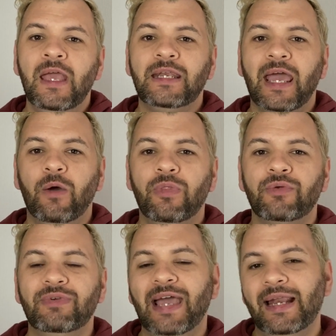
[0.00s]
Now
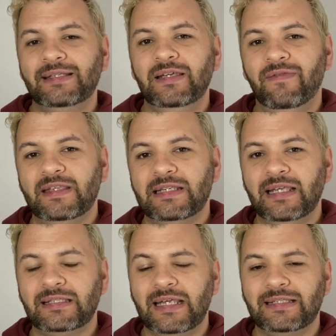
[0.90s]
the reality of this
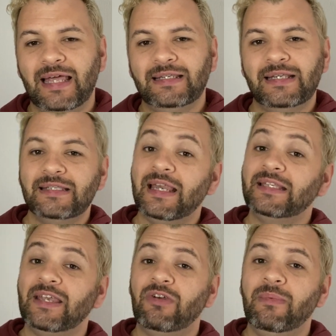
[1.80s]
list is that doesn't
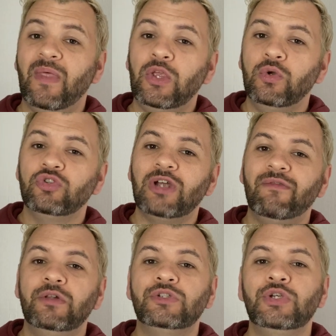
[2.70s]
necessarily mean that you can
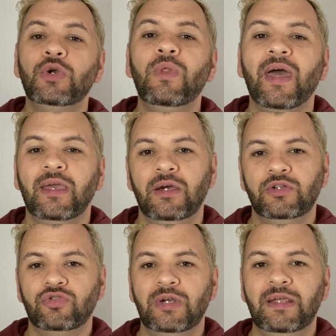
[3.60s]
travel to that
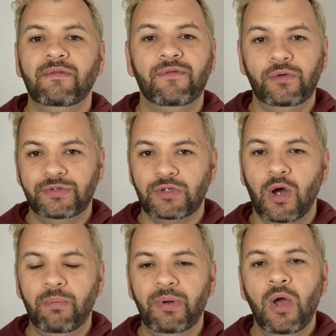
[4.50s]
country full
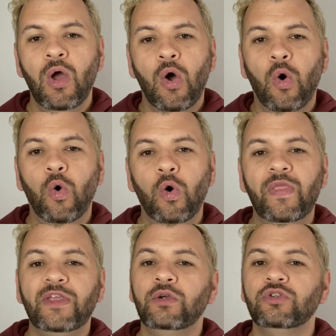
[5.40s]
stop, or
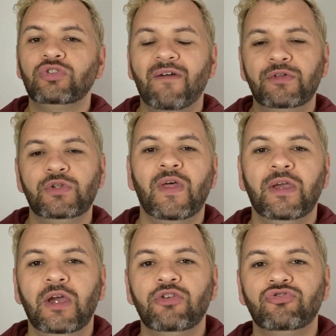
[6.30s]
that you can travel to
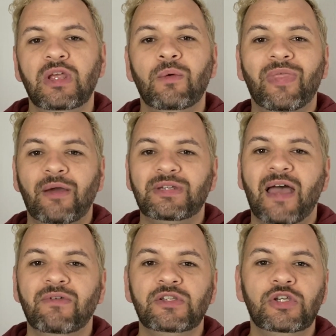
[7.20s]
that country without
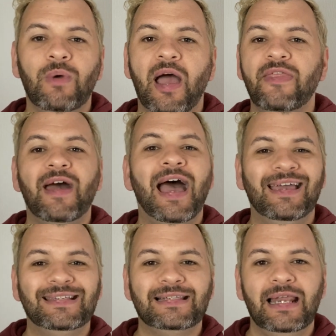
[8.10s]
having to either
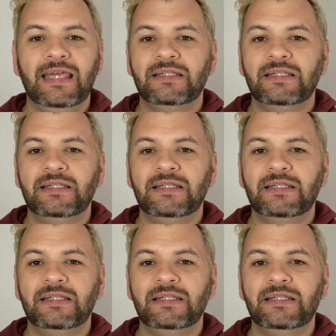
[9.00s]
isolate,